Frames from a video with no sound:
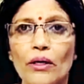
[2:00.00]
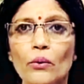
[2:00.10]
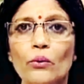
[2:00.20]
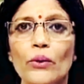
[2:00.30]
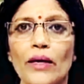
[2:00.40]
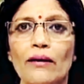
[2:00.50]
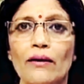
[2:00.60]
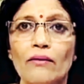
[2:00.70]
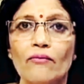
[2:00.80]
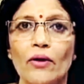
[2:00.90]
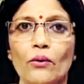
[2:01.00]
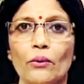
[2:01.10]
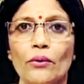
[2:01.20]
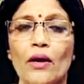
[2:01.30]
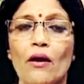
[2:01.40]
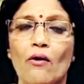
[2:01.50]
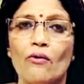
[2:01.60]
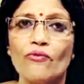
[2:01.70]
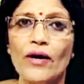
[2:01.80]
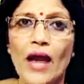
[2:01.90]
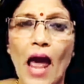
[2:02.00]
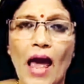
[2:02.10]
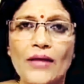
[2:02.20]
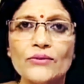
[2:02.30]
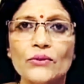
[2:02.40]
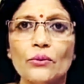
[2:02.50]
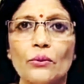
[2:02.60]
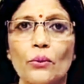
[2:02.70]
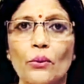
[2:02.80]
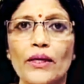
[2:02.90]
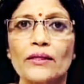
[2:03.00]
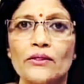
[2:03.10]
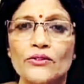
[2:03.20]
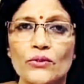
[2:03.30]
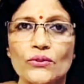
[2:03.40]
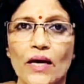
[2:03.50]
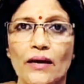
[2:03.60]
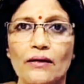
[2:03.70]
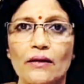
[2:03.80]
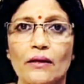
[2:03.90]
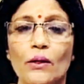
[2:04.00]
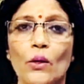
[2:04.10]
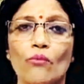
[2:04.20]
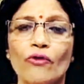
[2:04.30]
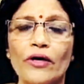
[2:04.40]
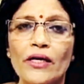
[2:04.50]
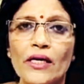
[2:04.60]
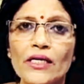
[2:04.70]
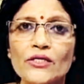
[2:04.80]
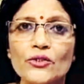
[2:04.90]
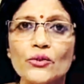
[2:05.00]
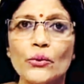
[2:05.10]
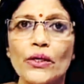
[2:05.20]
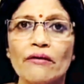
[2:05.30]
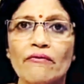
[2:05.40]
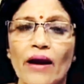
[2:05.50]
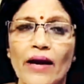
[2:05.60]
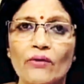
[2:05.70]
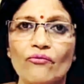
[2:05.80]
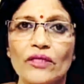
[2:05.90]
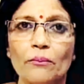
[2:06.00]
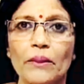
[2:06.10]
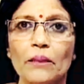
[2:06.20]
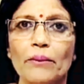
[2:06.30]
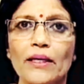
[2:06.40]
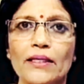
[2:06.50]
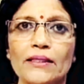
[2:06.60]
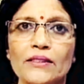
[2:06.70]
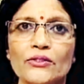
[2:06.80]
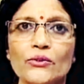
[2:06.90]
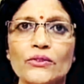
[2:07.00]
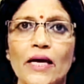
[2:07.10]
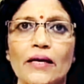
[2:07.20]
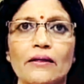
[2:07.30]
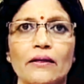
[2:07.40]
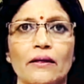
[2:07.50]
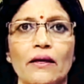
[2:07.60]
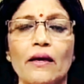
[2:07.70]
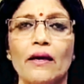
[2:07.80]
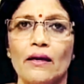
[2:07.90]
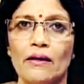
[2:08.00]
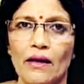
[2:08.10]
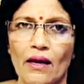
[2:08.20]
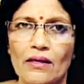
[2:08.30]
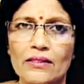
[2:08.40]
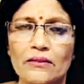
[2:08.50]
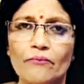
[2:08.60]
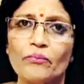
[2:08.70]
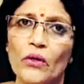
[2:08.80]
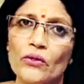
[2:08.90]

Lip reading: tree who can live alone. One has to grow in the society. One needs to interact with the people in the society. In case